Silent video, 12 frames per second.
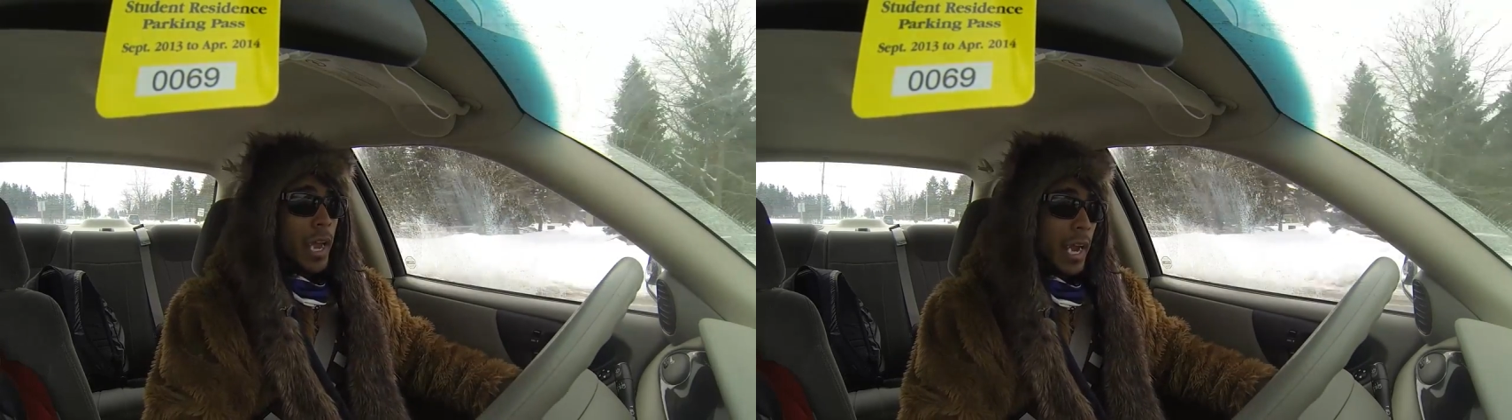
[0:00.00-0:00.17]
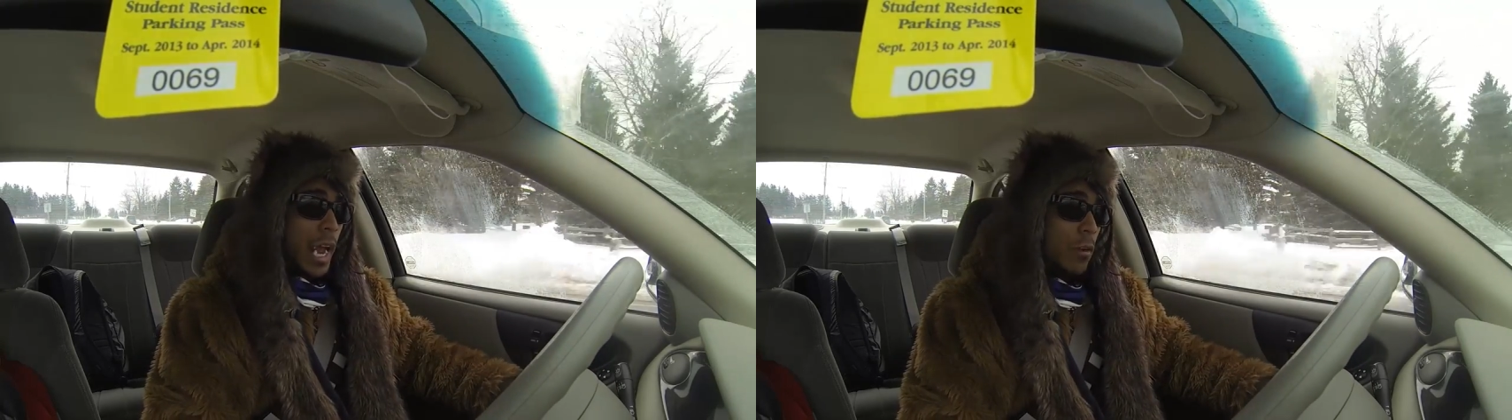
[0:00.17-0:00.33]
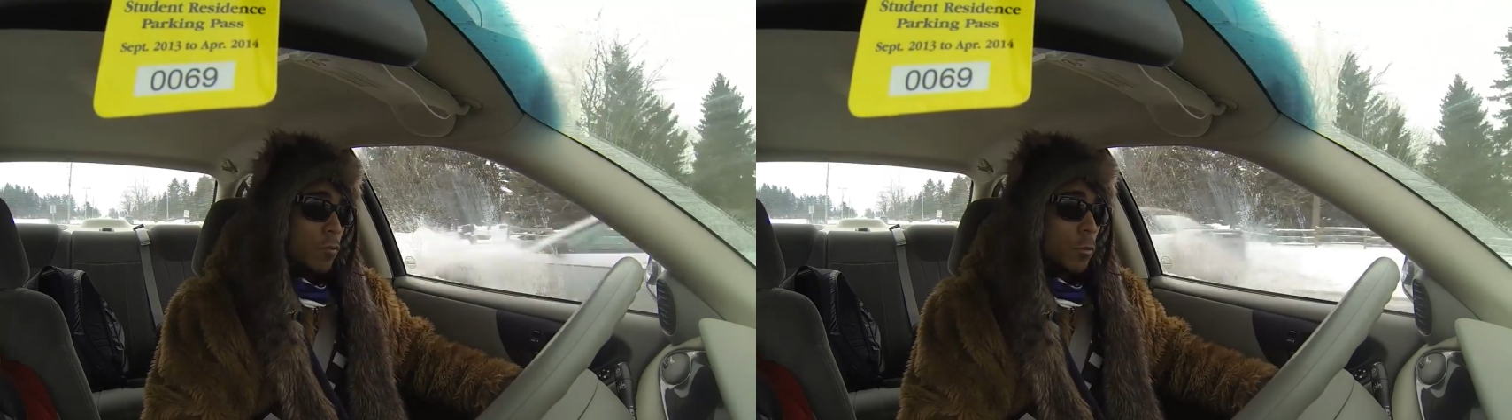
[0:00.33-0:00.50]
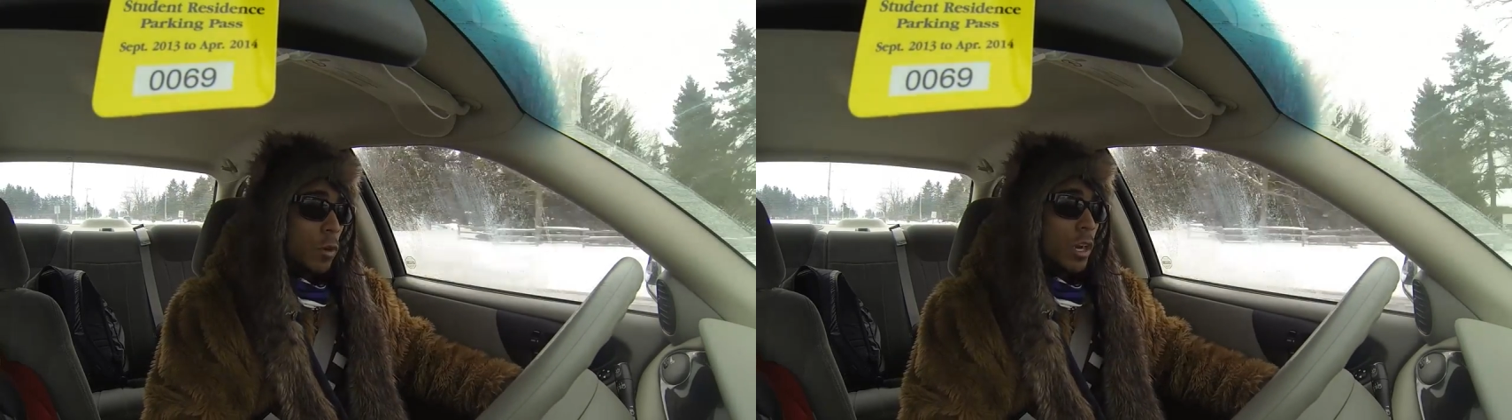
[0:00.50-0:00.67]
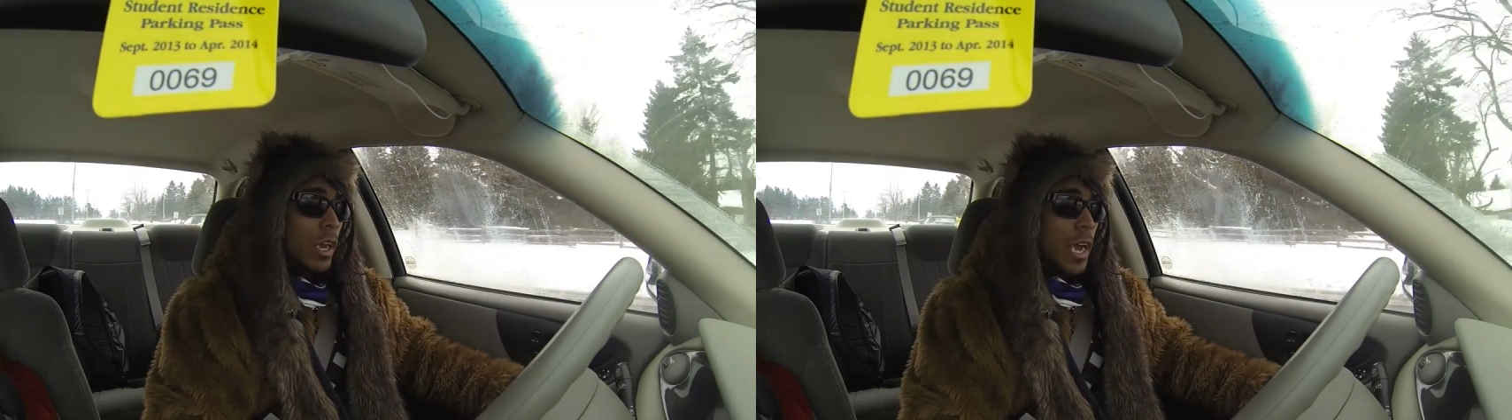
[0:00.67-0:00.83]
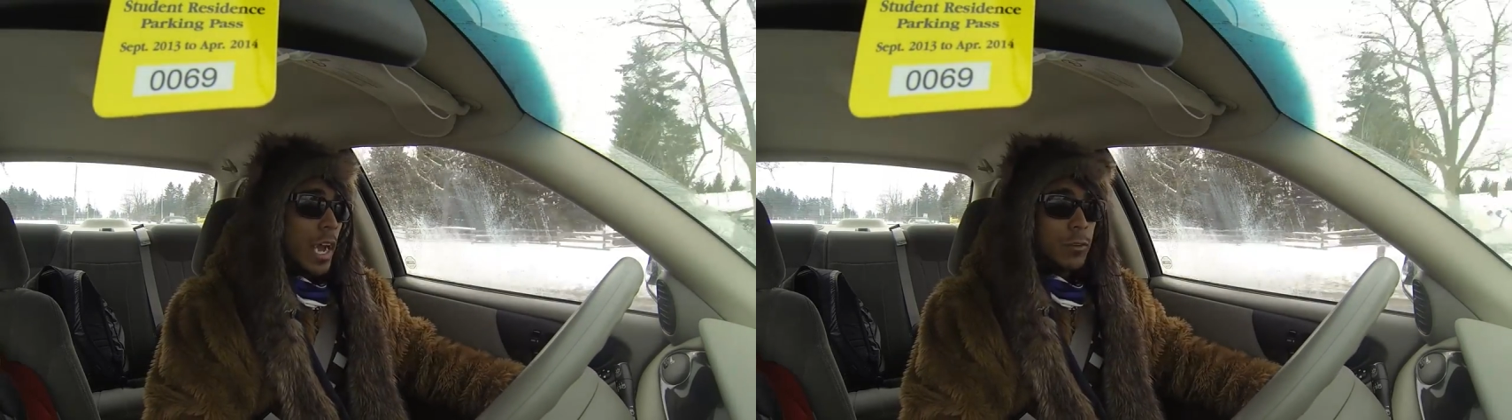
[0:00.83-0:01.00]
and
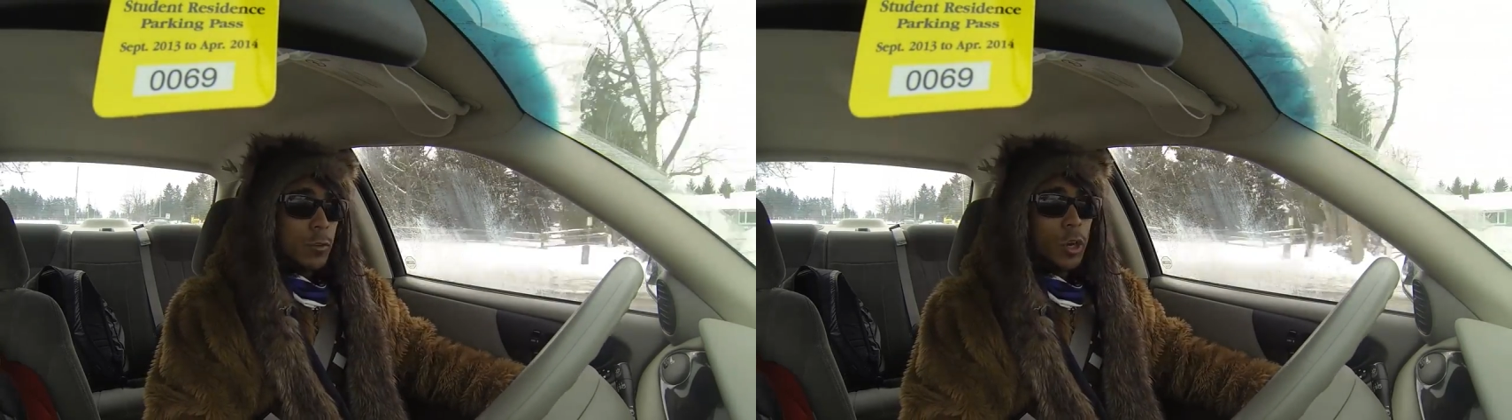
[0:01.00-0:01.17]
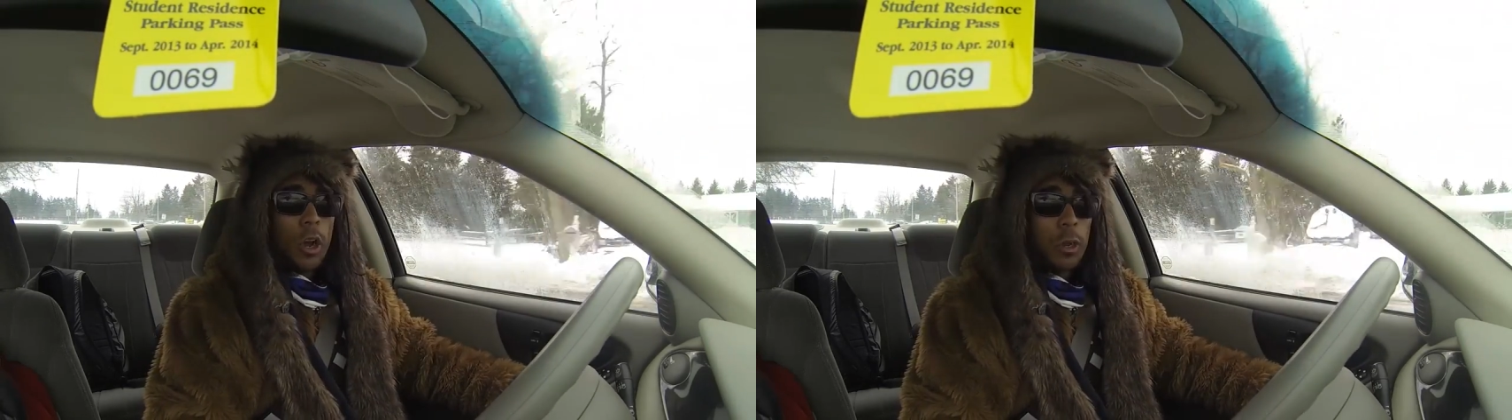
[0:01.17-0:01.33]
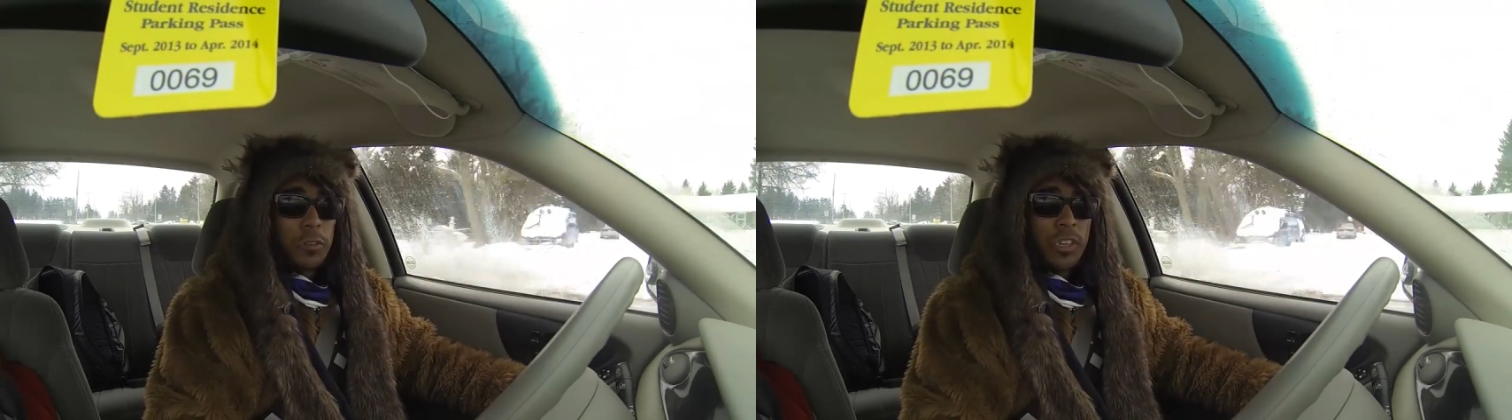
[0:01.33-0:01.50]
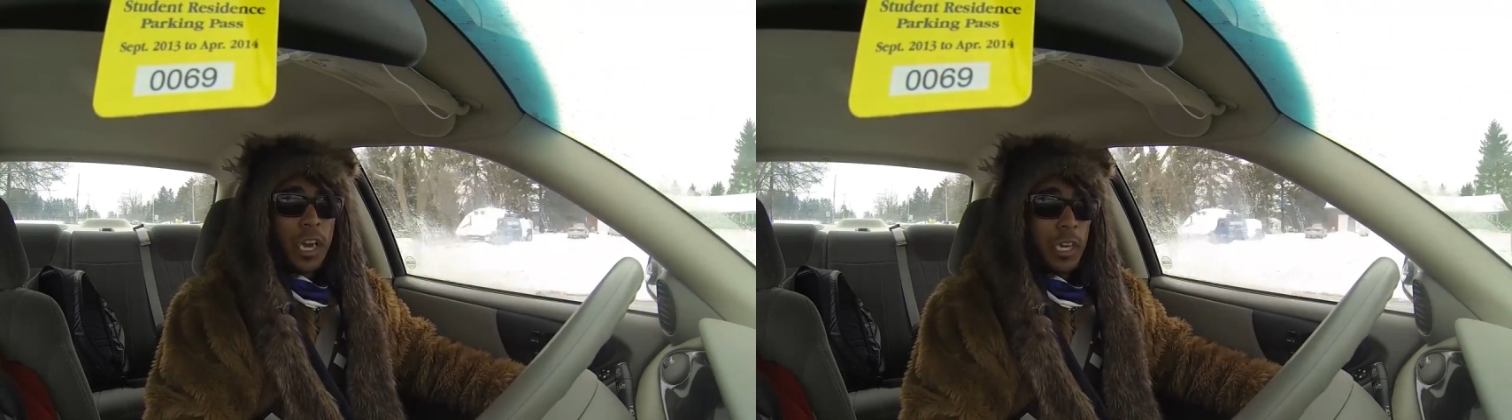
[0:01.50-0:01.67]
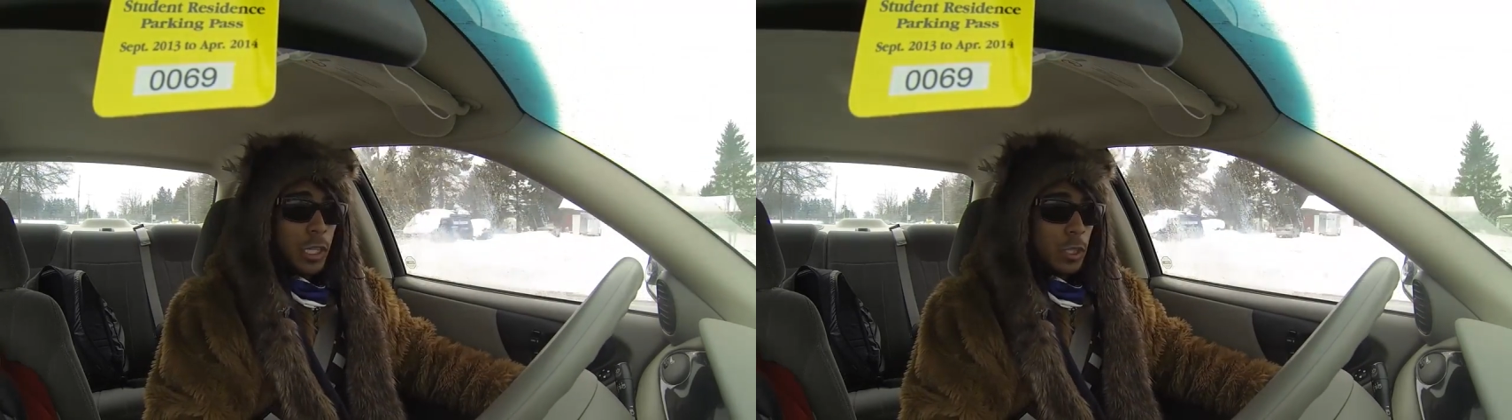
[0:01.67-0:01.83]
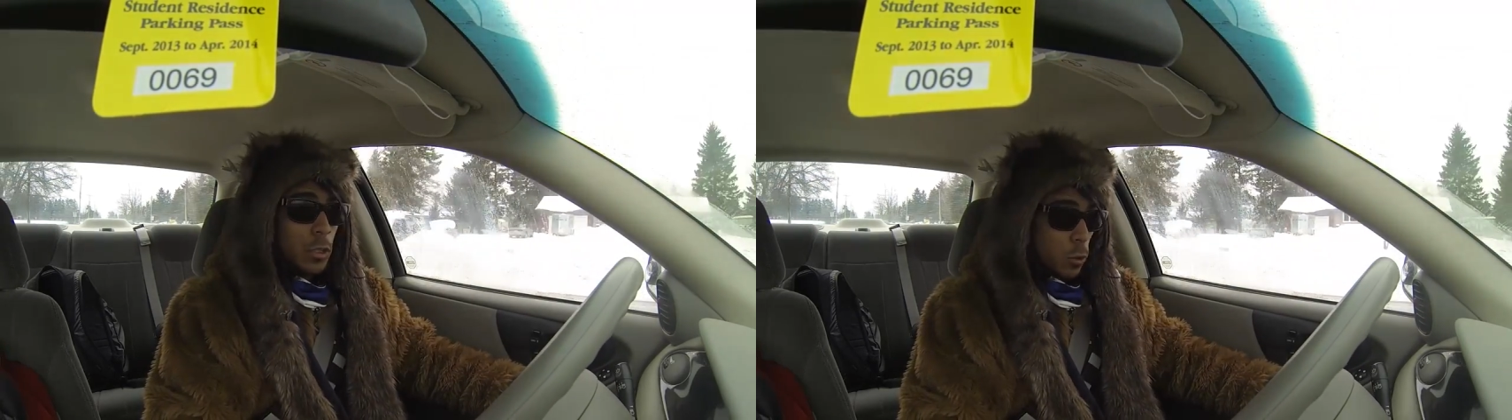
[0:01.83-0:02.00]
everyone had to go
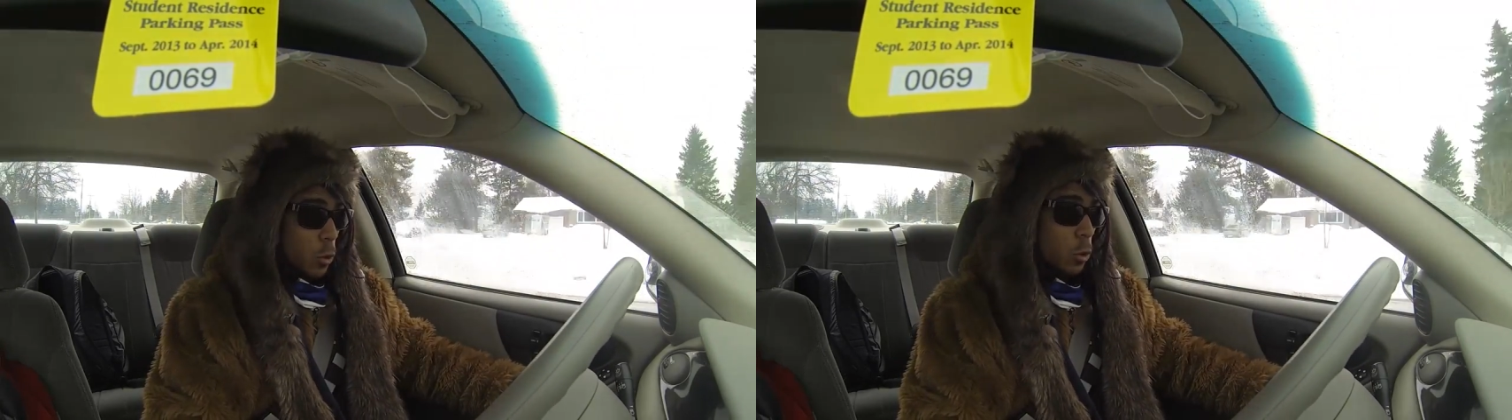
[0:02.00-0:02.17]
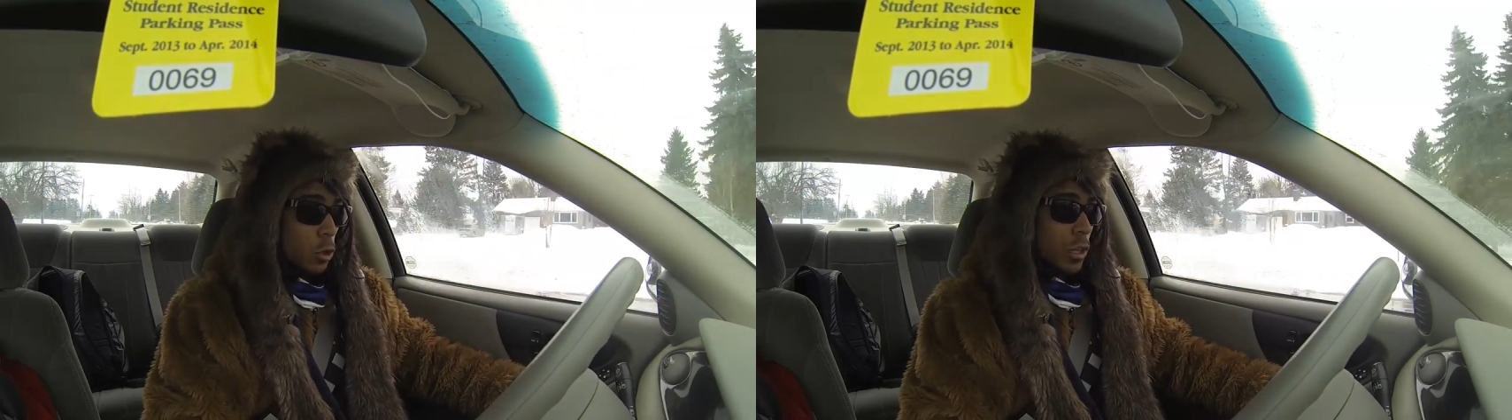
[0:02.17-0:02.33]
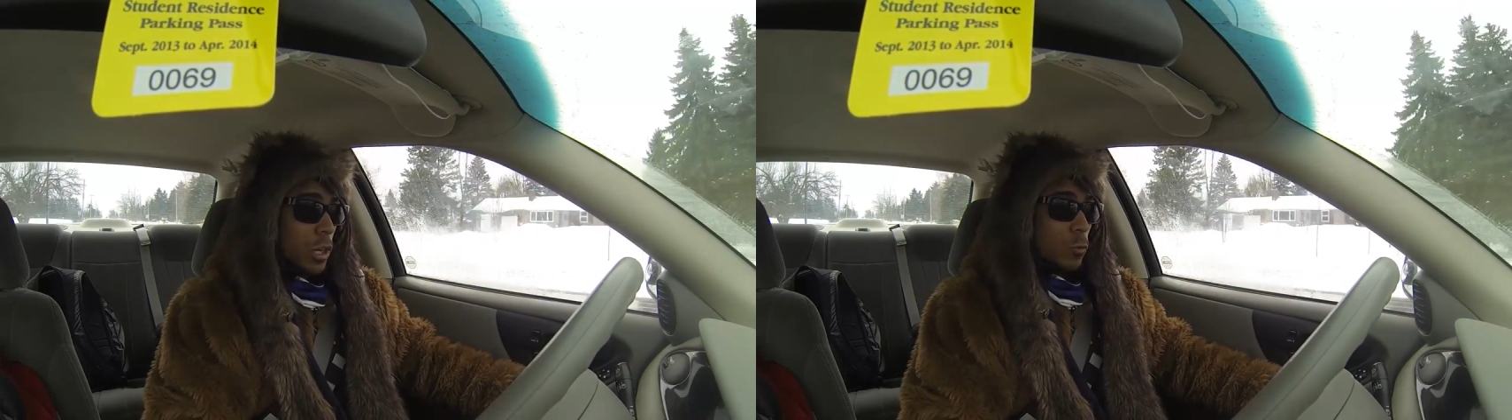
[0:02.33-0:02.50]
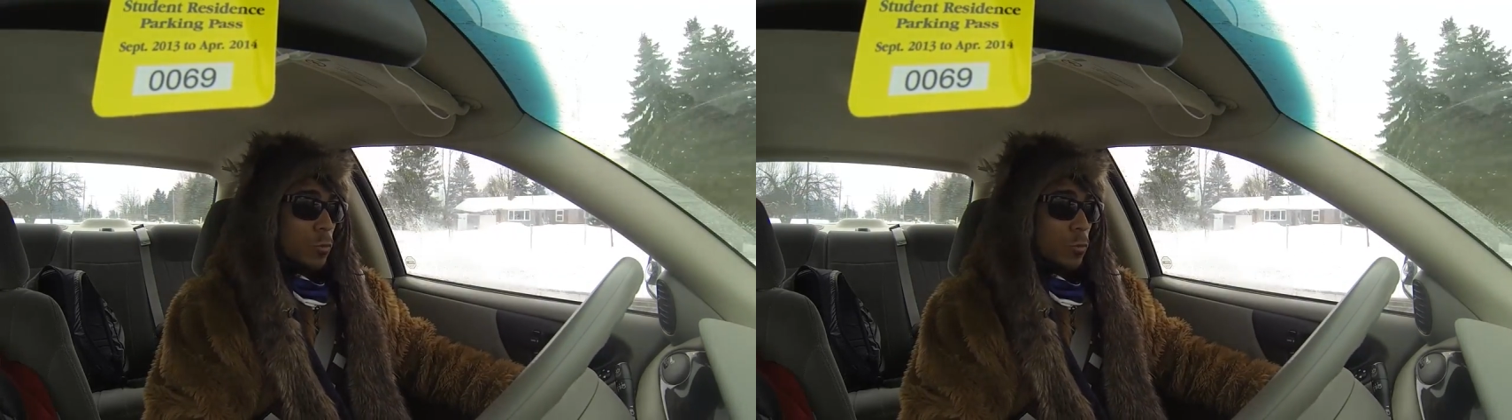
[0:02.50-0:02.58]
outside in the cold,